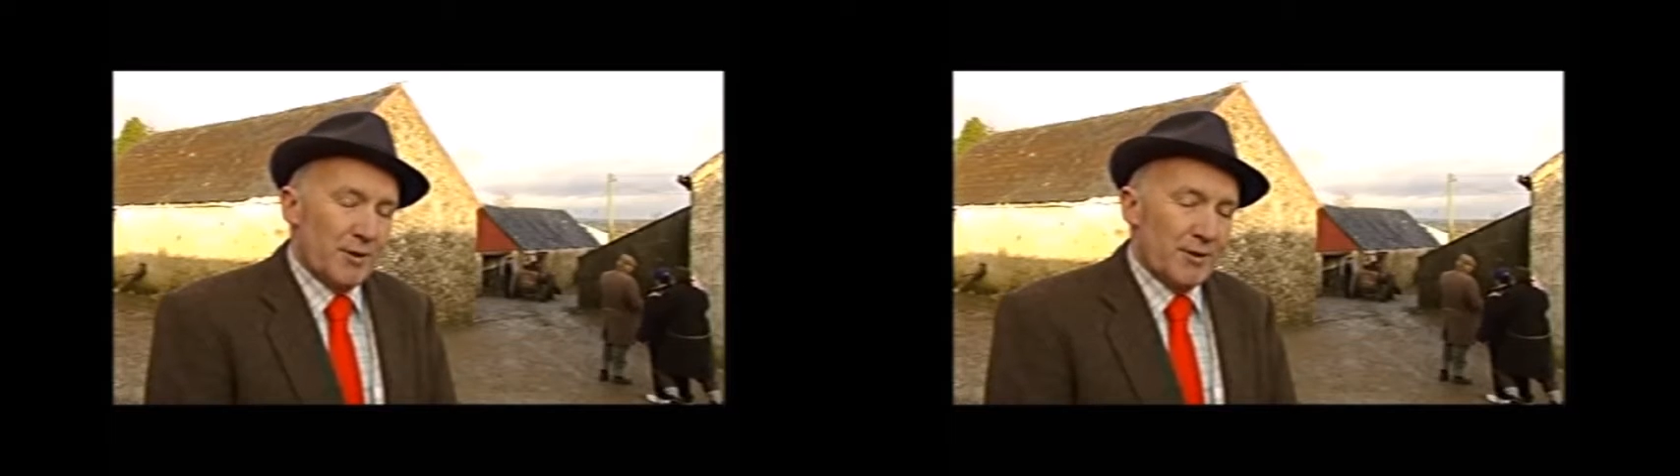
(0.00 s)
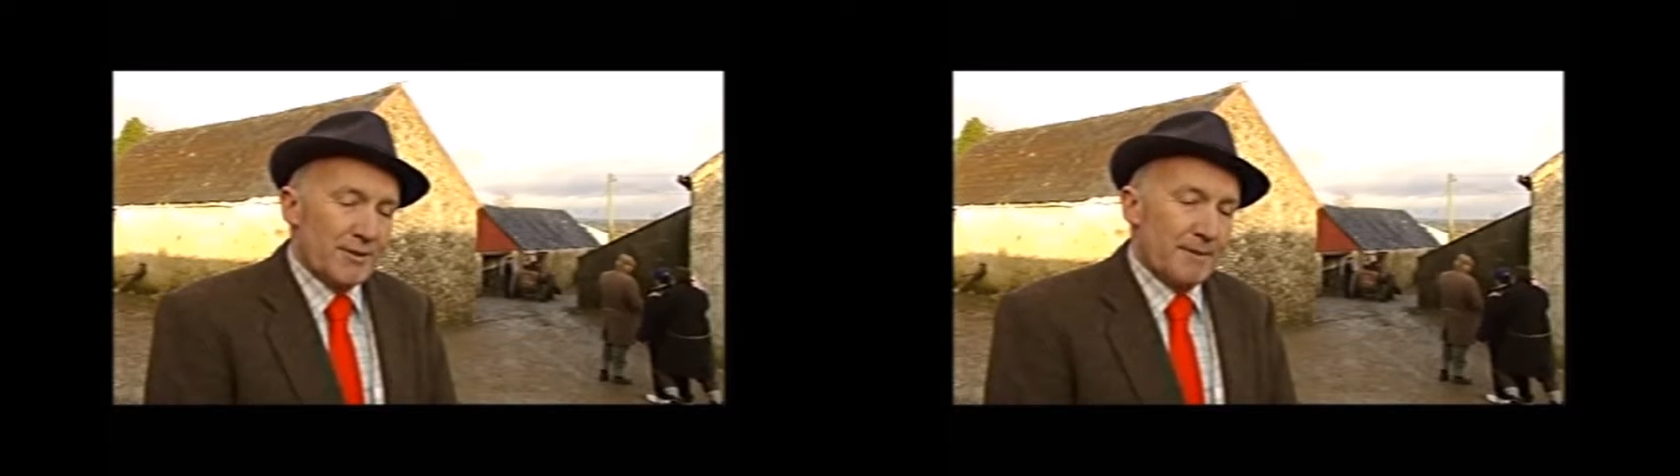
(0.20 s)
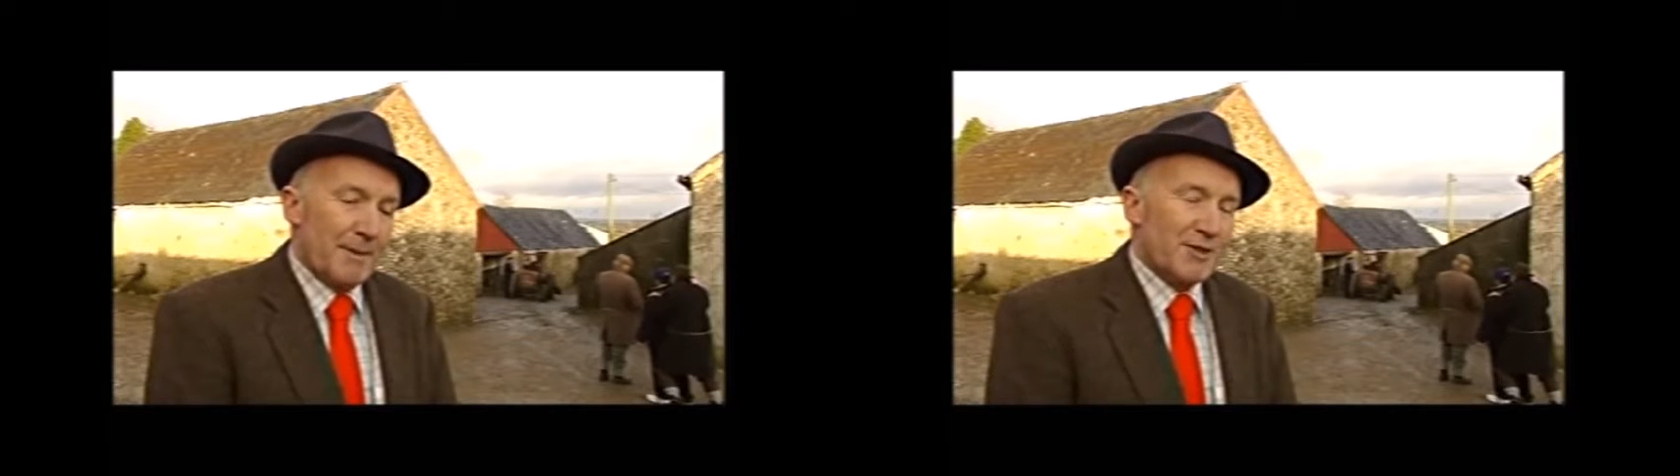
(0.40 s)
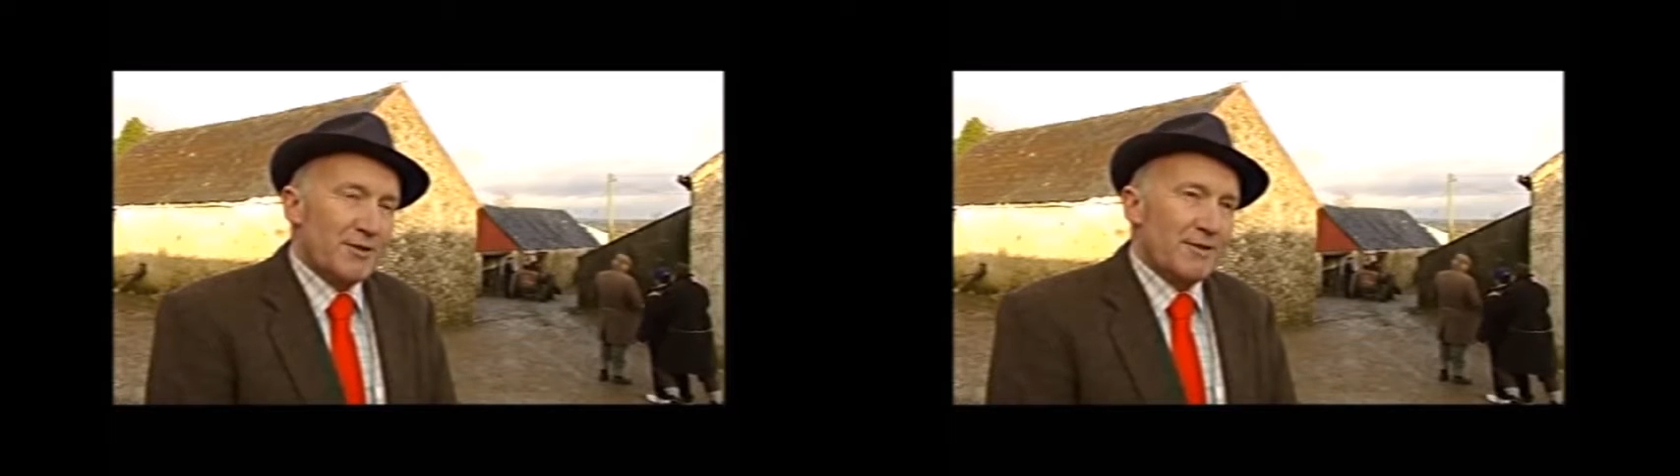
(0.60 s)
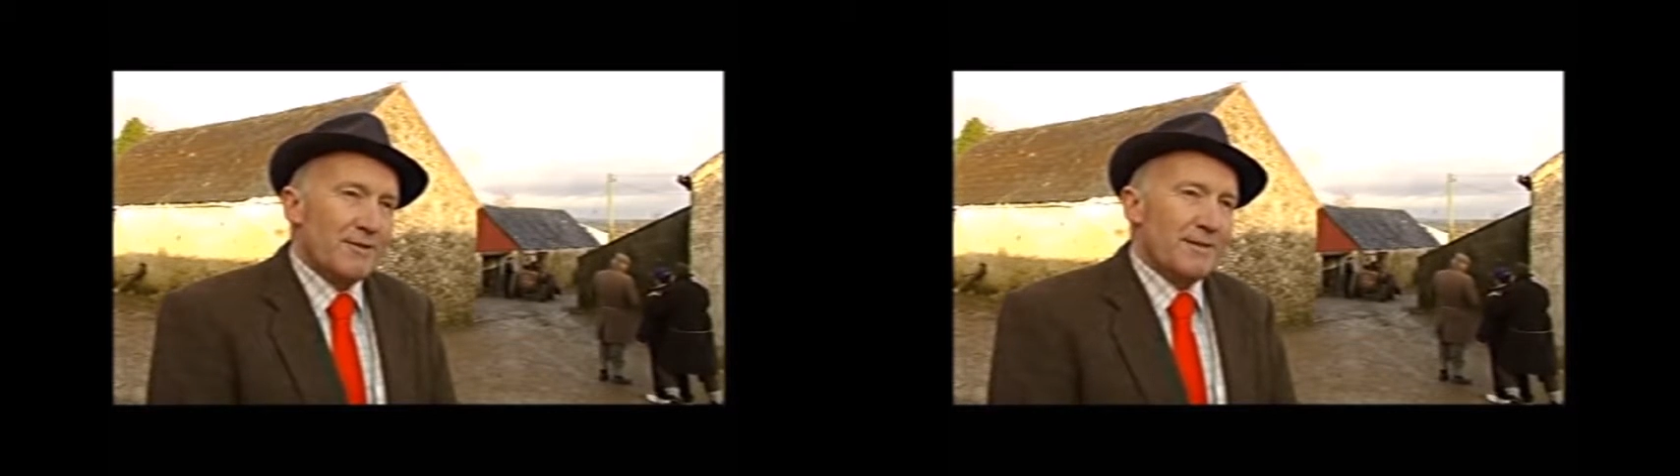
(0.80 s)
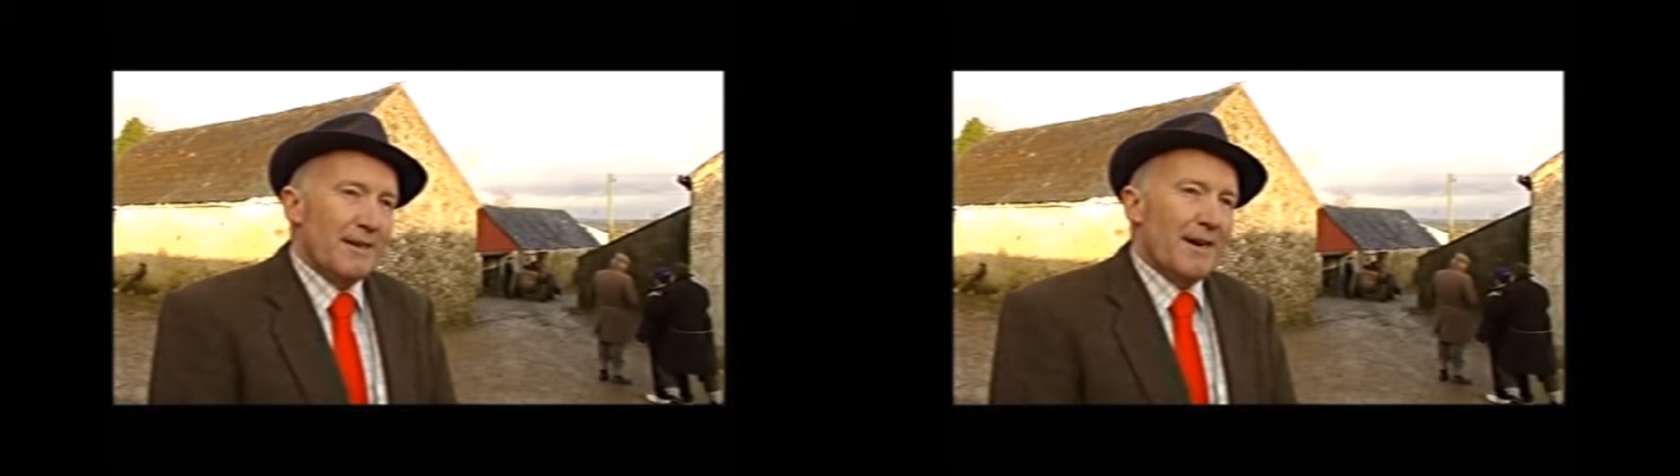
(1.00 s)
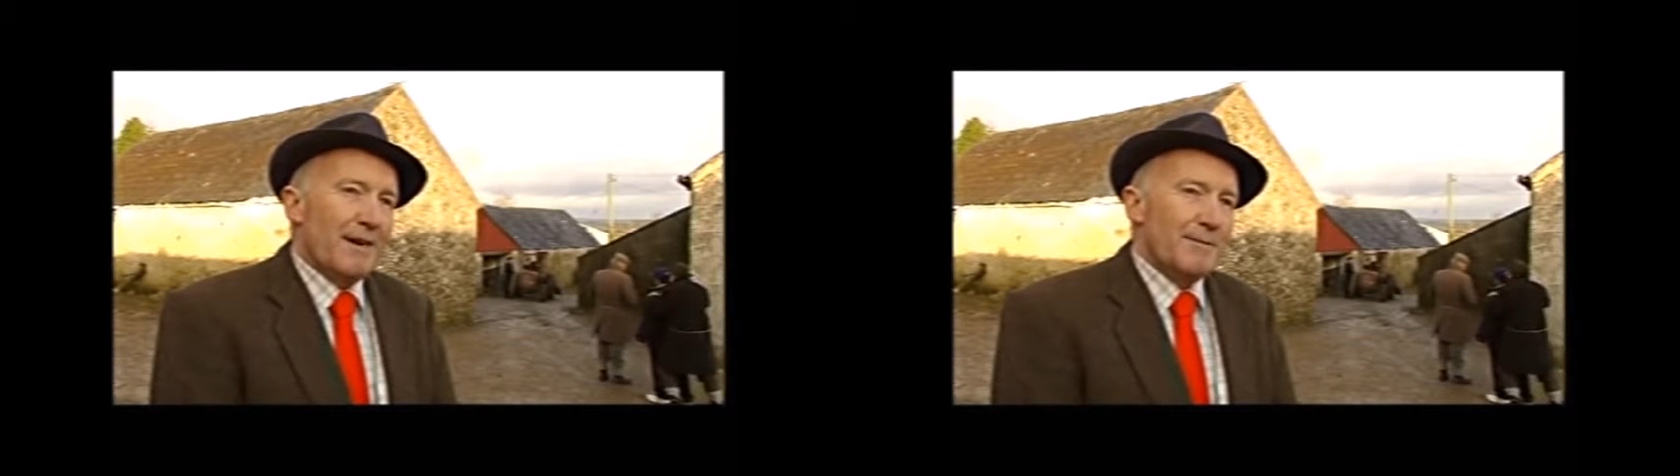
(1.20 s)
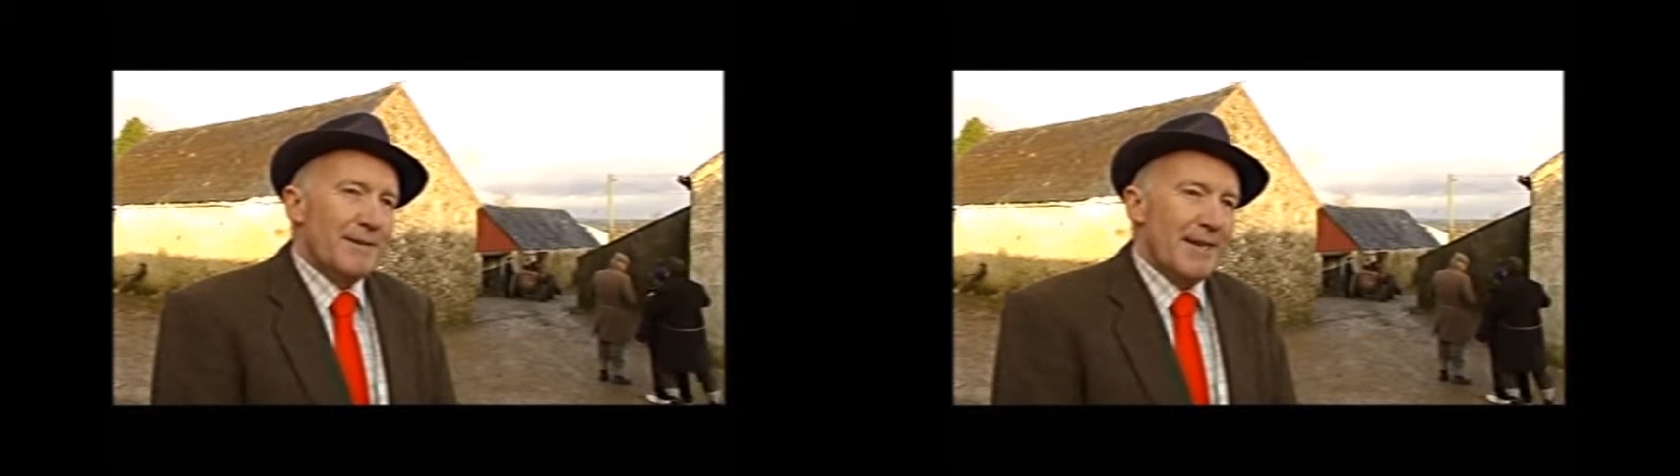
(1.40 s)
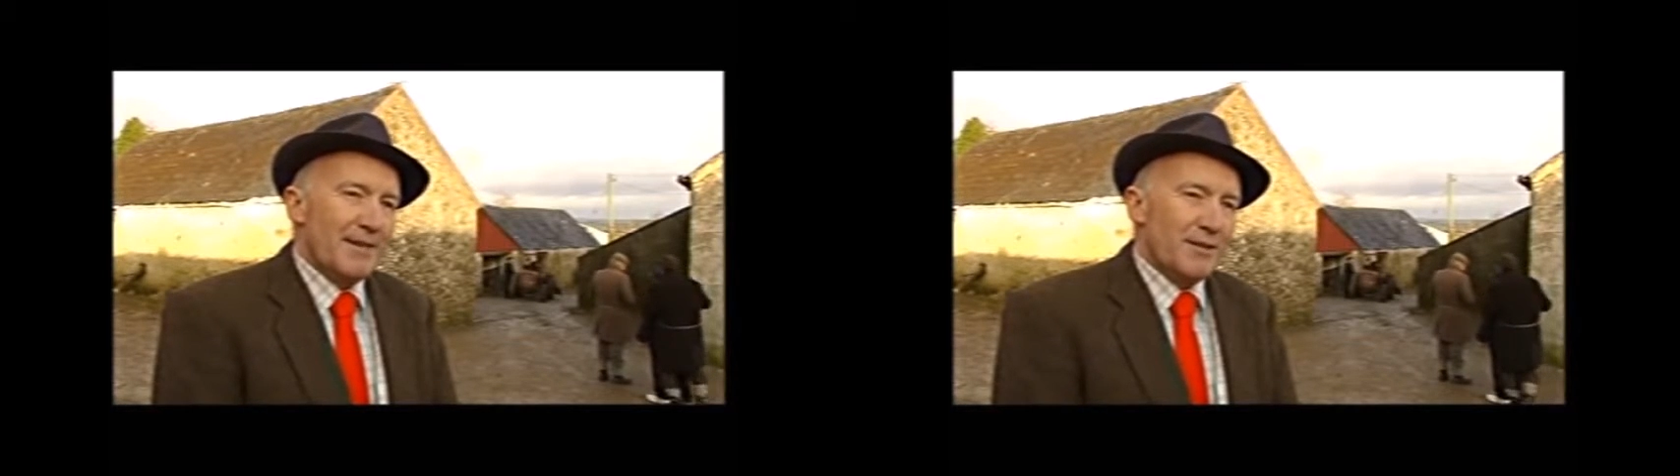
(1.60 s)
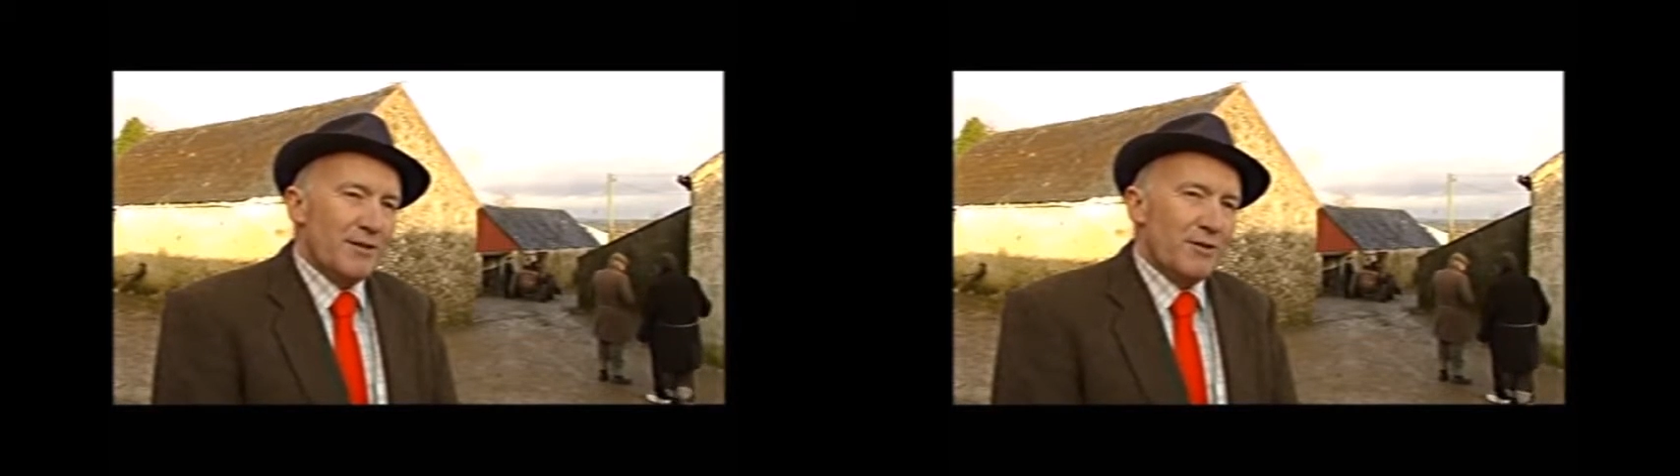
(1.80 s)
brothers, the bachelors, are being
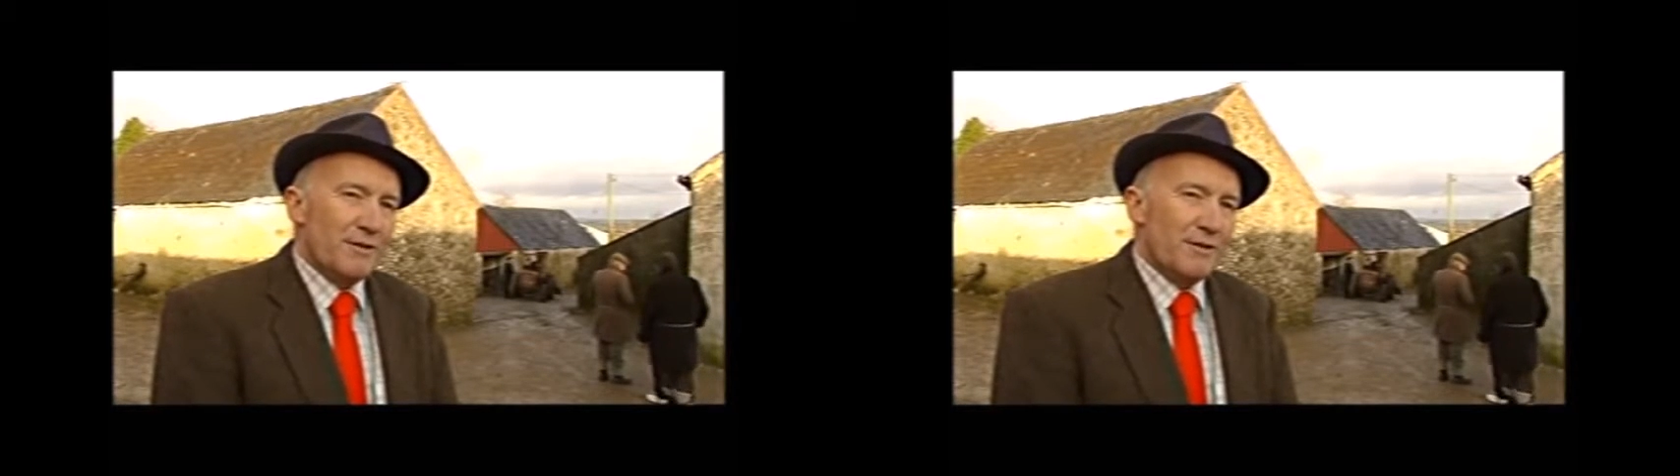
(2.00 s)
taken to